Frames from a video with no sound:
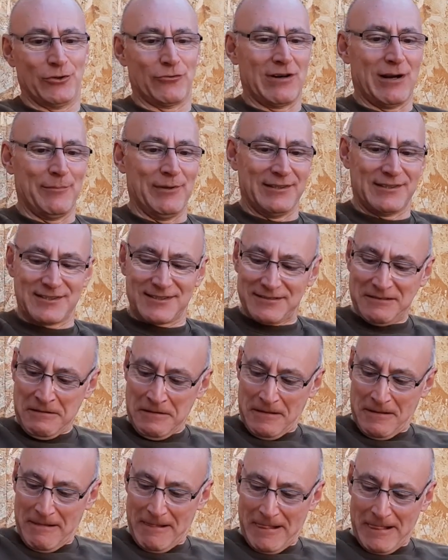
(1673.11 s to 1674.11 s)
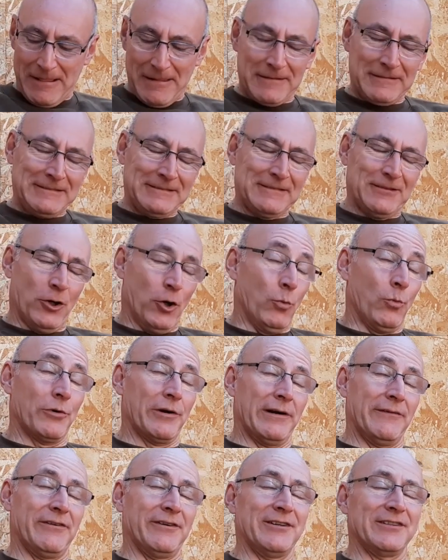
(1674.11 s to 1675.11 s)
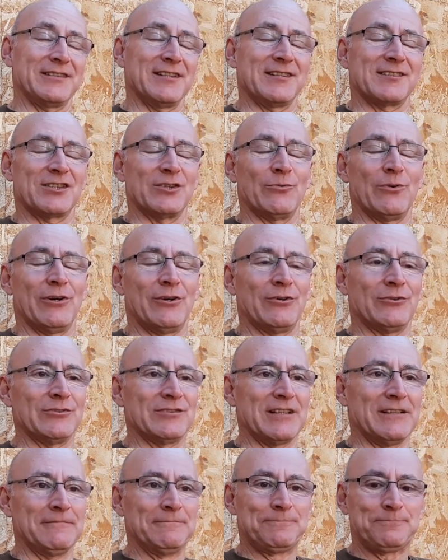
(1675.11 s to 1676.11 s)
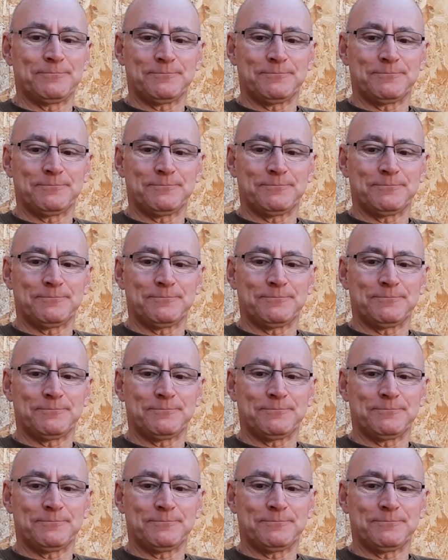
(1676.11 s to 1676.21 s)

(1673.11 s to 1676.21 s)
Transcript: rabbits or wherever it is that we're hunting.